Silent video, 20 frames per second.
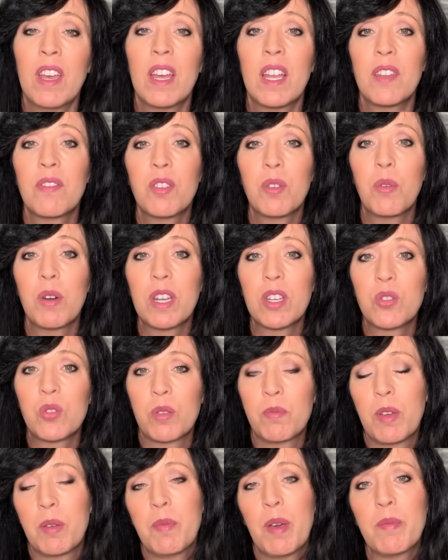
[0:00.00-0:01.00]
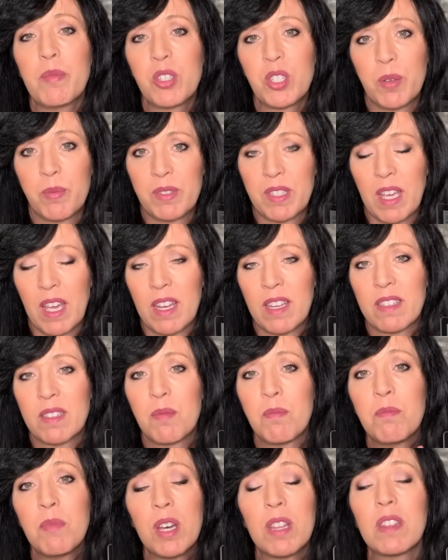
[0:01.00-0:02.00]
And if you want to join my membership site, it's a
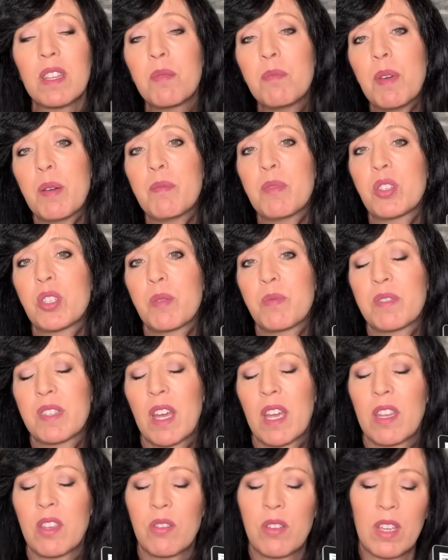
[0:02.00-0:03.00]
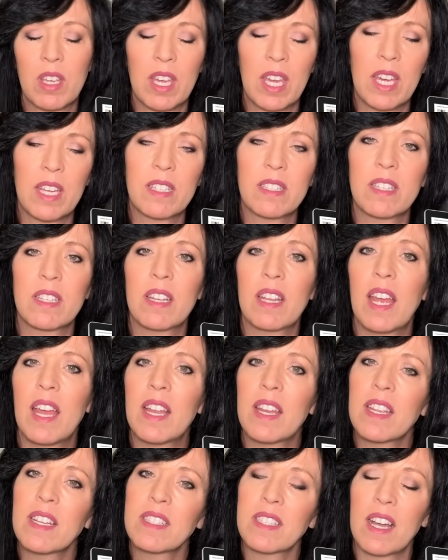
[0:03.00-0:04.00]
monthly membership site. You can cancel at
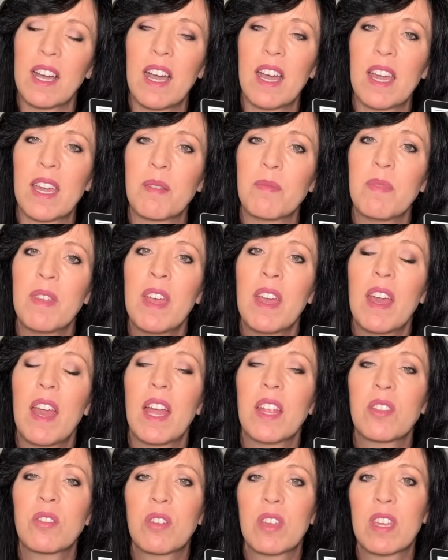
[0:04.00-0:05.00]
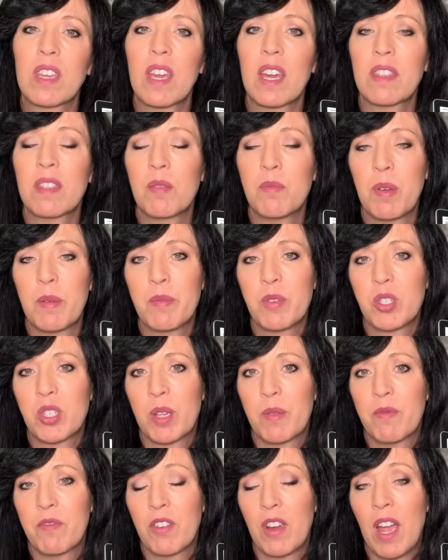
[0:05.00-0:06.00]
any time, and you can get the
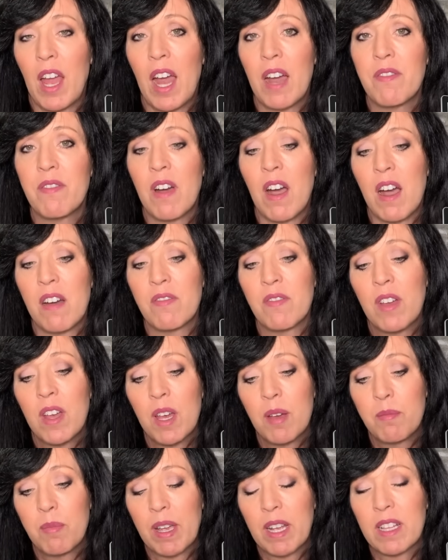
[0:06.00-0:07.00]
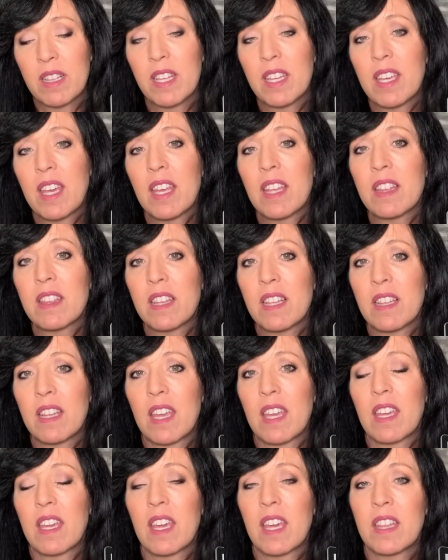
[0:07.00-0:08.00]
membership for half off by clicking the
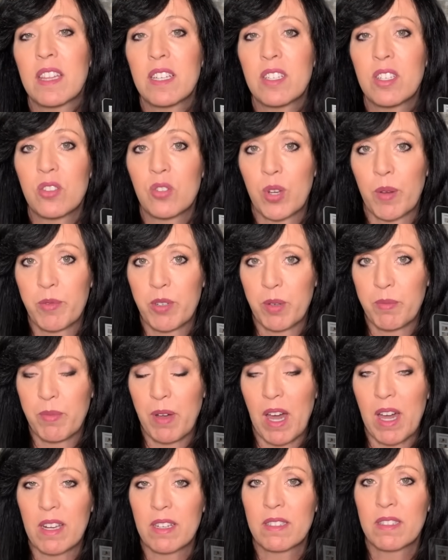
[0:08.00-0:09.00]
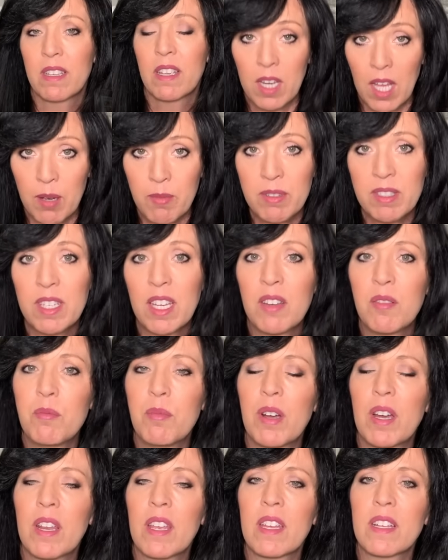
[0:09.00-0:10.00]
link in the description box. Namaste, everybody.